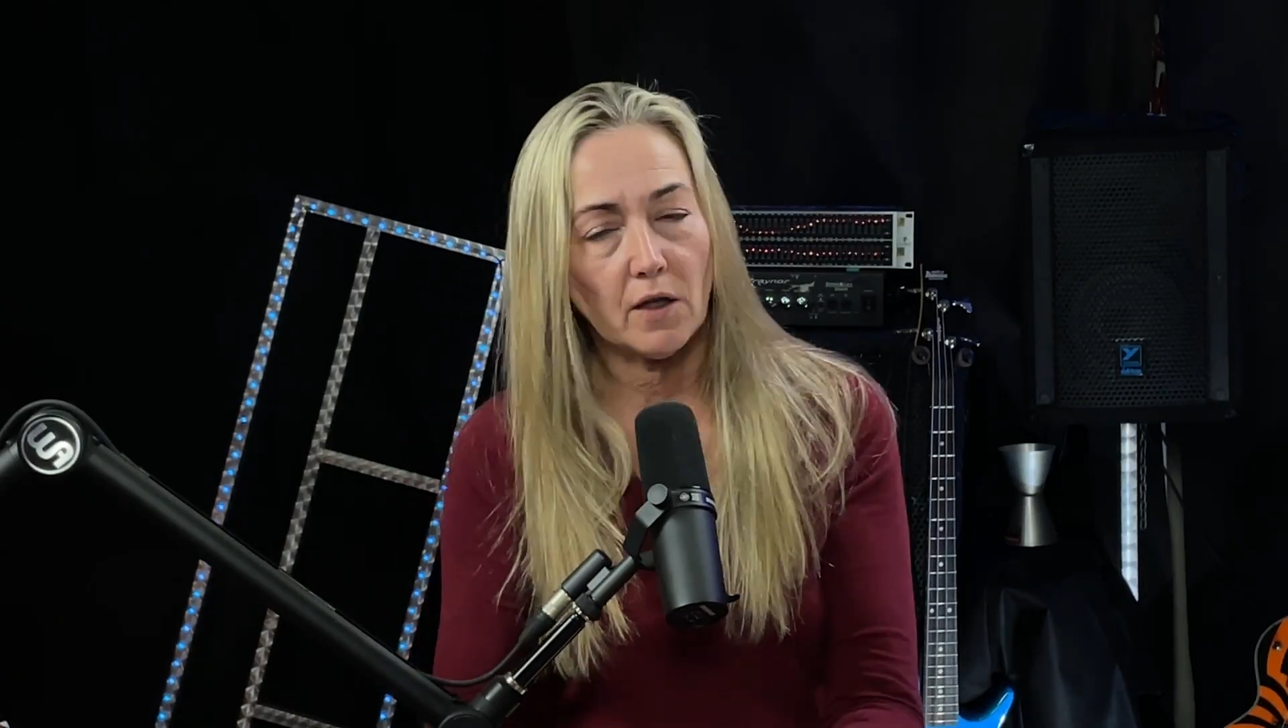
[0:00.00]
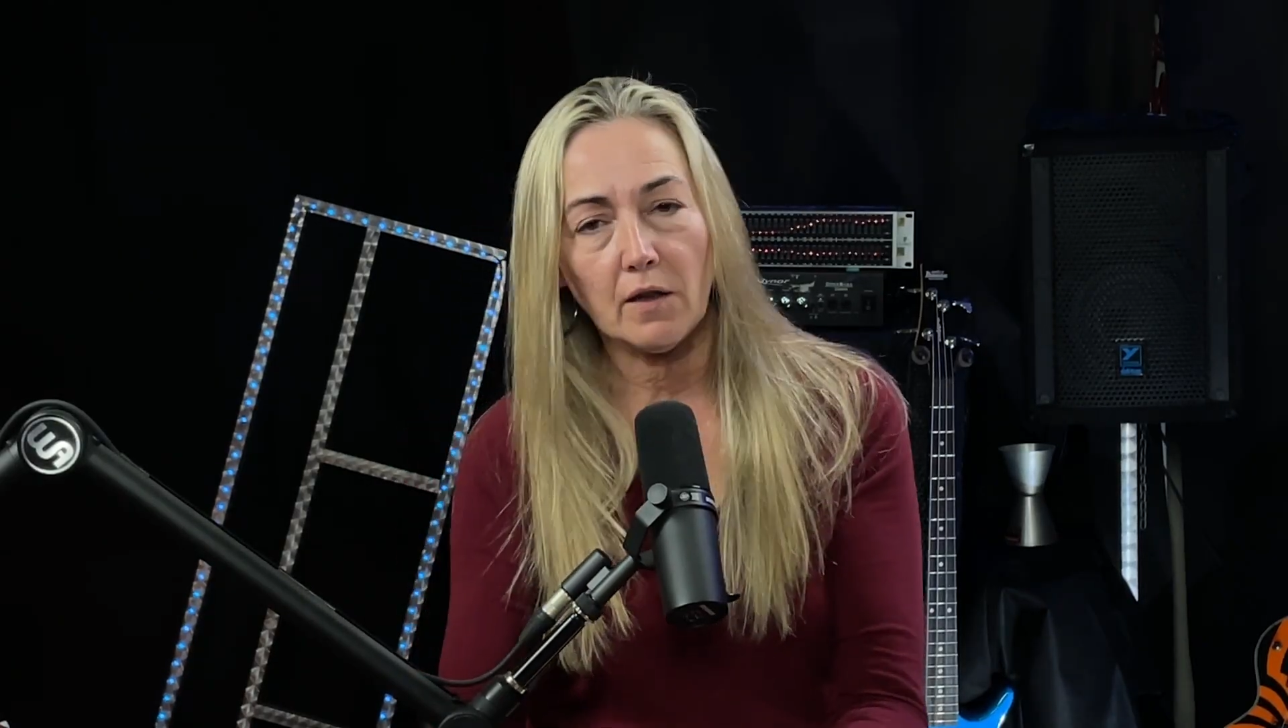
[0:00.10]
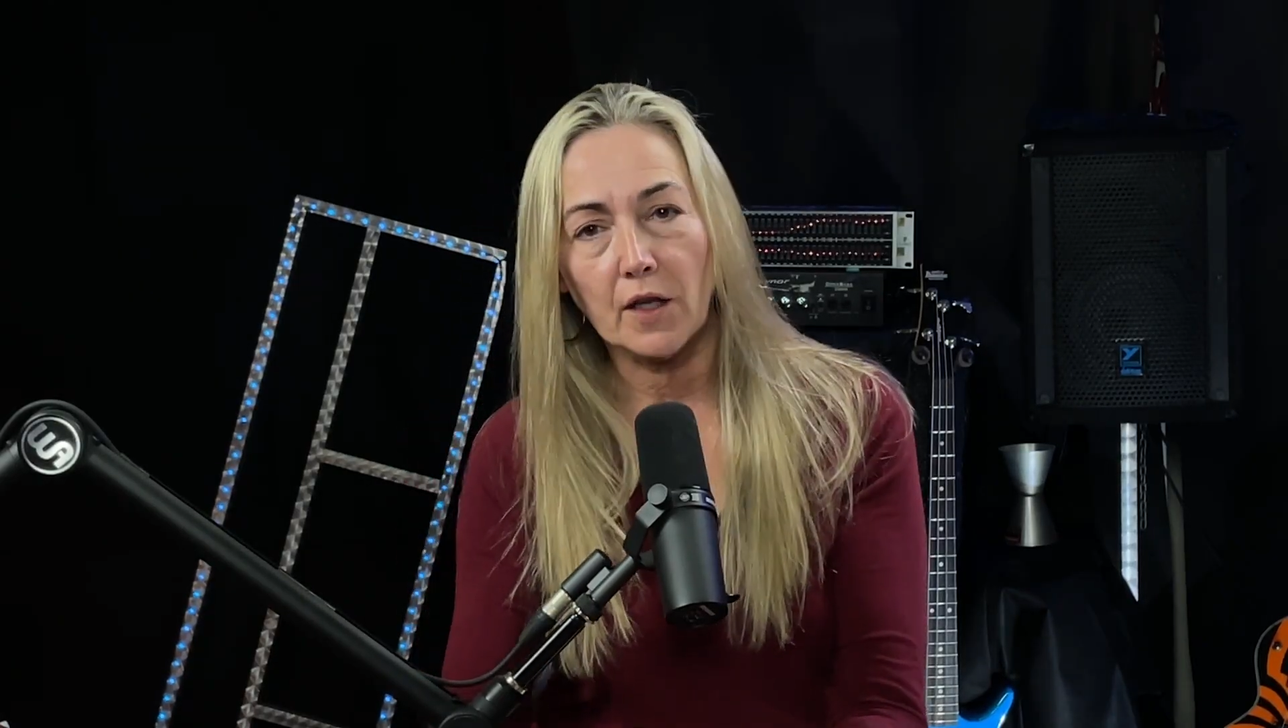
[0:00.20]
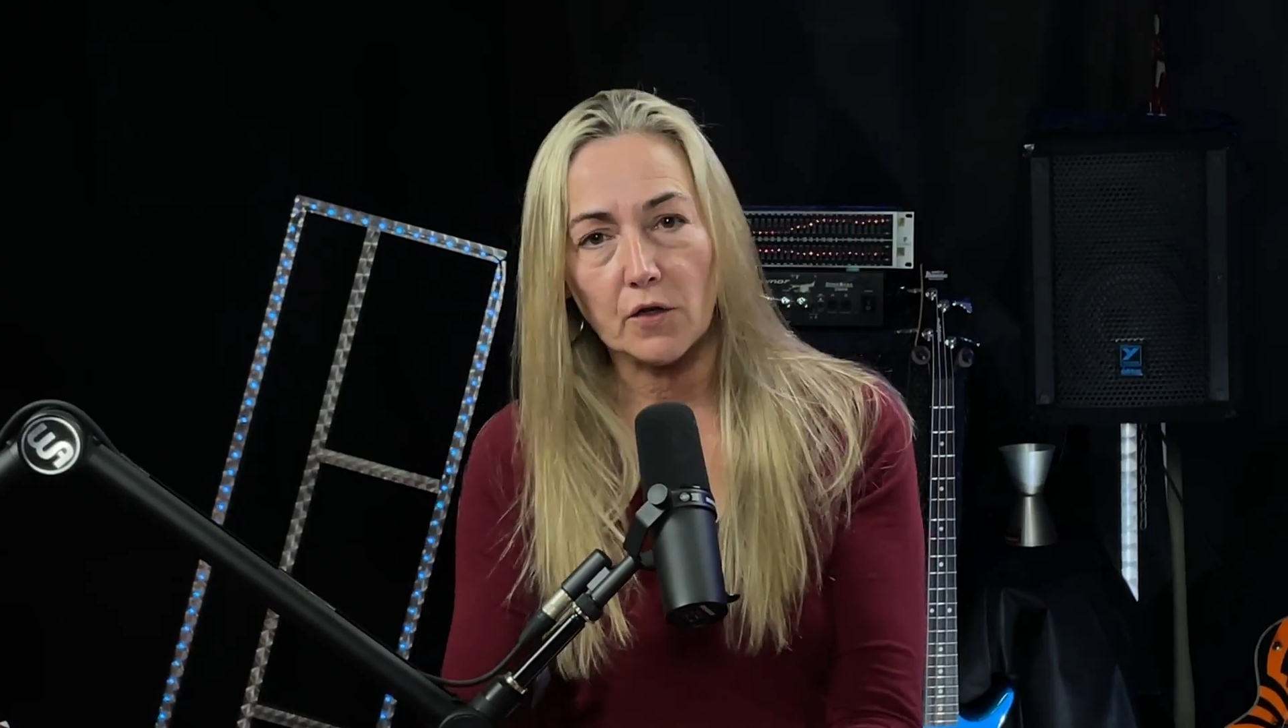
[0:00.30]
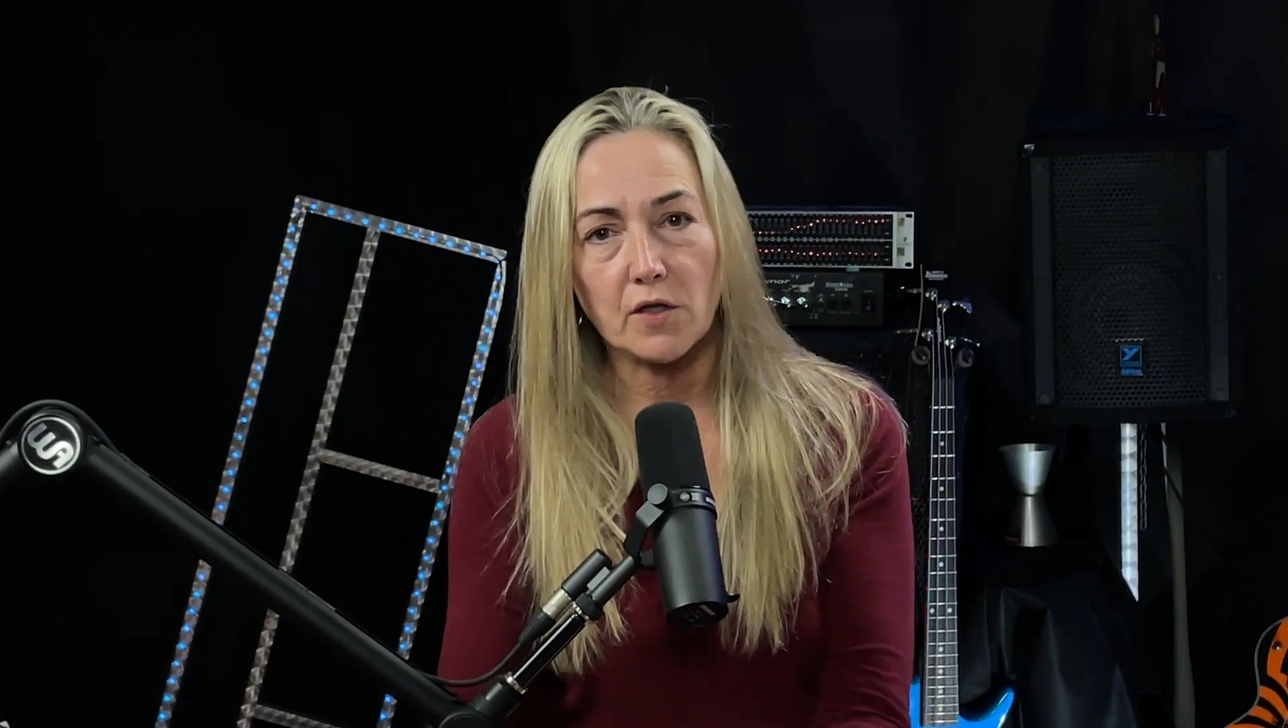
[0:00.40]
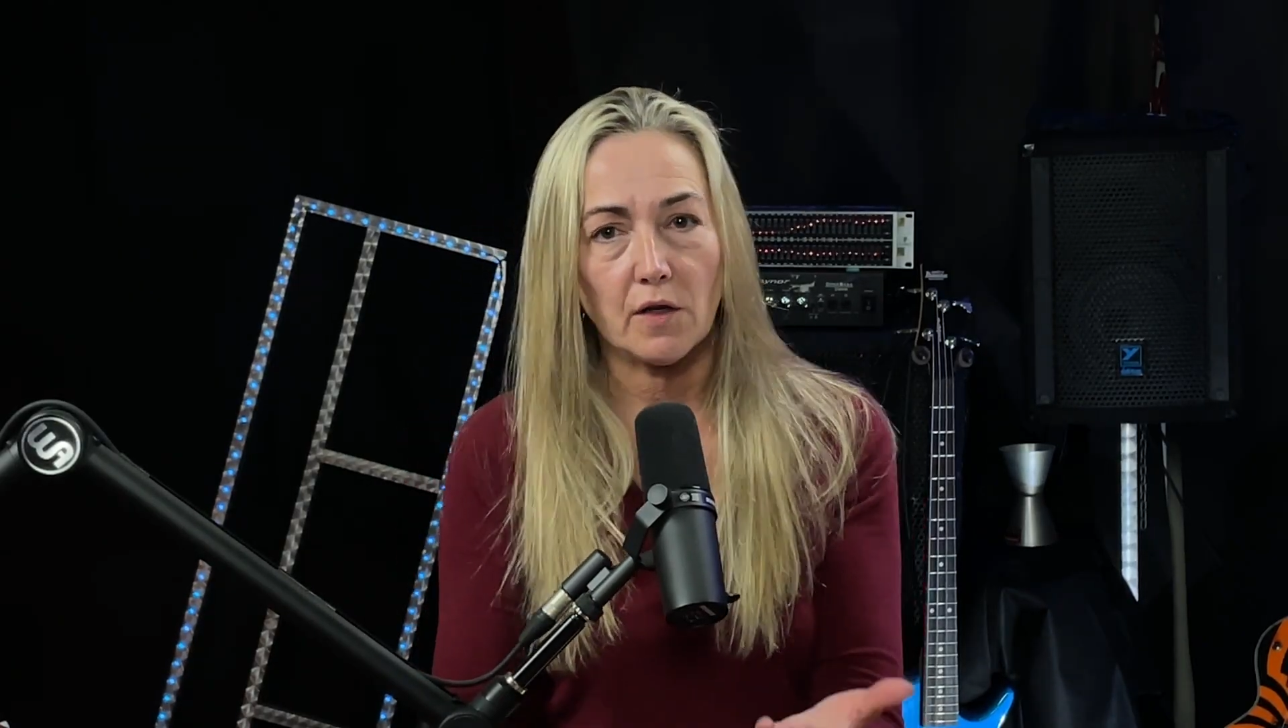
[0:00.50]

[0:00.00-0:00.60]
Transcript: There's